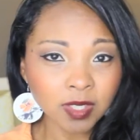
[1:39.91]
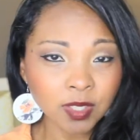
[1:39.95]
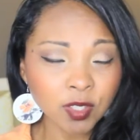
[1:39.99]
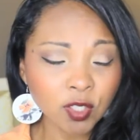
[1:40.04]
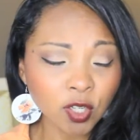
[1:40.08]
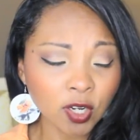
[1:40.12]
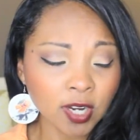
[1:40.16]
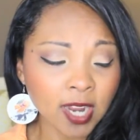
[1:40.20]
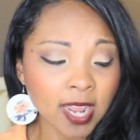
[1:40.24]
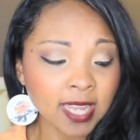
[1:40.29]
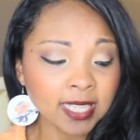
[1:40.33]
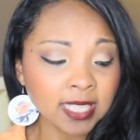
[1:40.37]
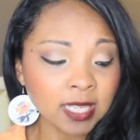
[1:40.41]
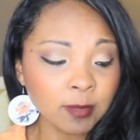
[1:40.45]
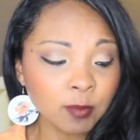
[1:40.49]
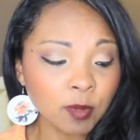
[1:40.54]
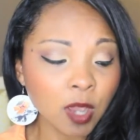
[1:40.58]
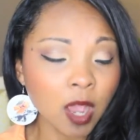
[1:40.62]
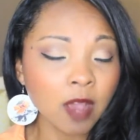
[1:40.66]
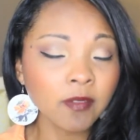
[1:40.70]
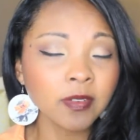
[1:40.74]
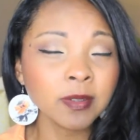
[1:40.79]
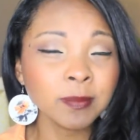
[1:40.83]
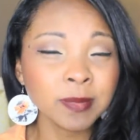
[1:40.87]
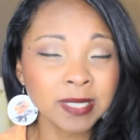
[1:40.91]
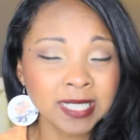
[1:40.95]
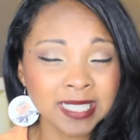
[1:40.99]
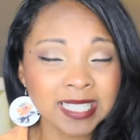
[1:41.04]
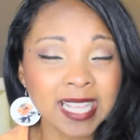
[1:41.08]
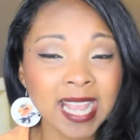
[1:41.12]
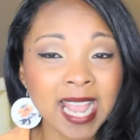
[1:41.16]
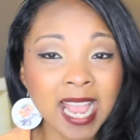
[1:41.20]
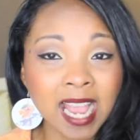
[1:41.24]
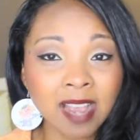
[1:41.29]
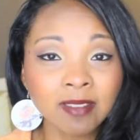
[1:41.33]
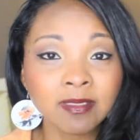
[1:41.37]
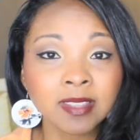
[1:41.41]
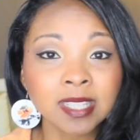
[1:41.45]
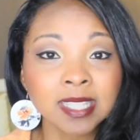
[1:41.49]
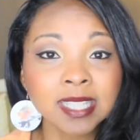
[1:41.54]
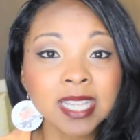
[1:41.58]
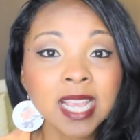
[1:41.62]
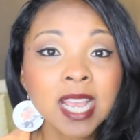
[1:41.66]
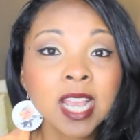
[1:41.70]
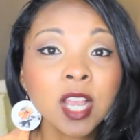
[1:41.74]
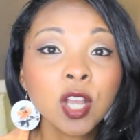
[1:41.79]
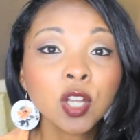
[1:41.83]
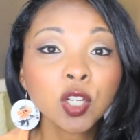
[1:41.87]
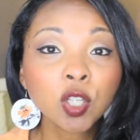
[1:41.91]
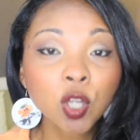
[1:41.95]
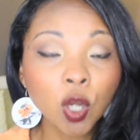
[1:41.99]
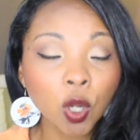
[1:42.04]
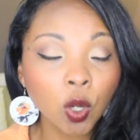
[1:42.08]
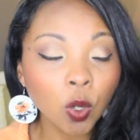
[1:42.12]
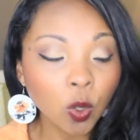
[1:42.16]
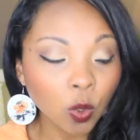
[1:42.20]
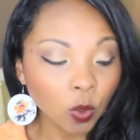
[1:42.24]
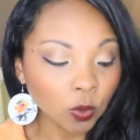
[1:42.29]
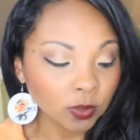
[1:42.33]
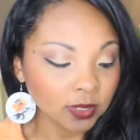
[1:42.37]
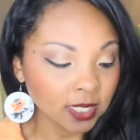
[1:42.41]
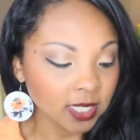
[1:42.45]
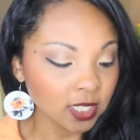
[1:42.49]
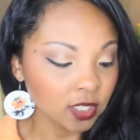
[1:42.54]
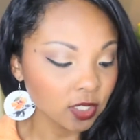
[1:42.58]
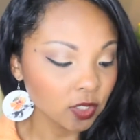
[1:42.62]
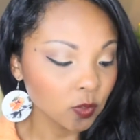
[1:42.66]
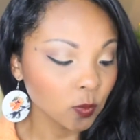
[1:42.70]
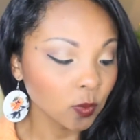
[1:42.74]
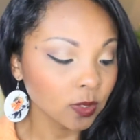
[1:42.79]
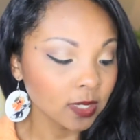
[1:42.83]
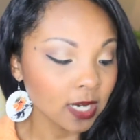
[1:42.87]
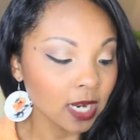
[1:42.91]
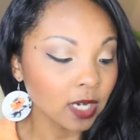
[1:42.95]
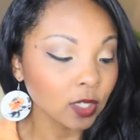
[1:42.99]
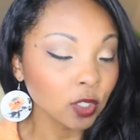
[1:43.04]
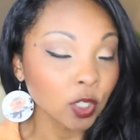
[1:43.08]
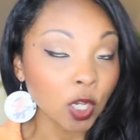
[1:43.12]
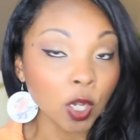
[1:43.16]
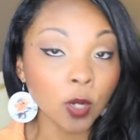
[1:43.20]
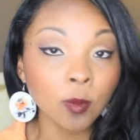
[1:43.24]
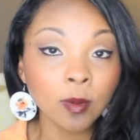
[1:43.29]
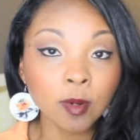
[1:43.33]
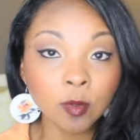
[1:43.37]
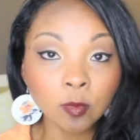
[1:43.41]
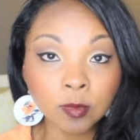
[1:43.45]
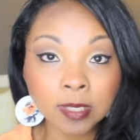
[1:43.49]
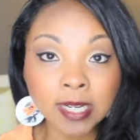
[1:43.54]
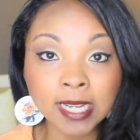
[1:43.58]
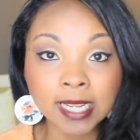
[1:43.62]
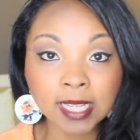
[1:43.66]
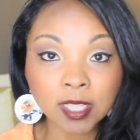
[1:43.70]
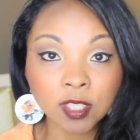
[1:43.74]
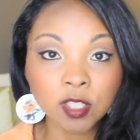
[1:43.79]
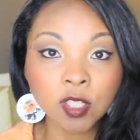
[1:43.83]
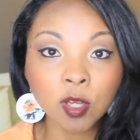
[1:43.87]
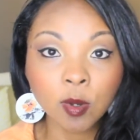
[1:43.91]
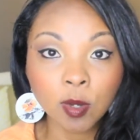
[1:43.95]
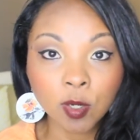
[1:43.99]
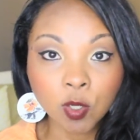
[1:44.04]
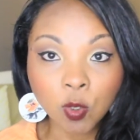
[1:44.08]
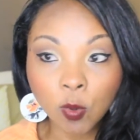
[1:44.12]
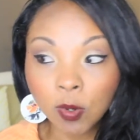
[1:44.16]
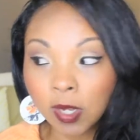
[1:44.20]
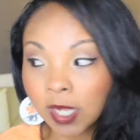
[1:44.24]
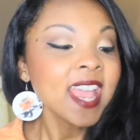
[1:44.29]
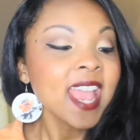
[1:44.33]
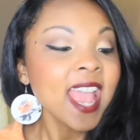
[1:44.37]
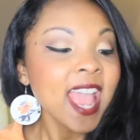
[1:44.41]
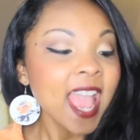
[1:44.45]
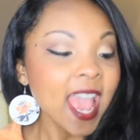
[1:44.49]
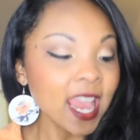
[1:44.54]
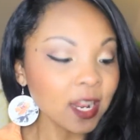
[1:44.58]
Sorry, I keep coughing because I have this cold and it just will not go away. It's so annoying.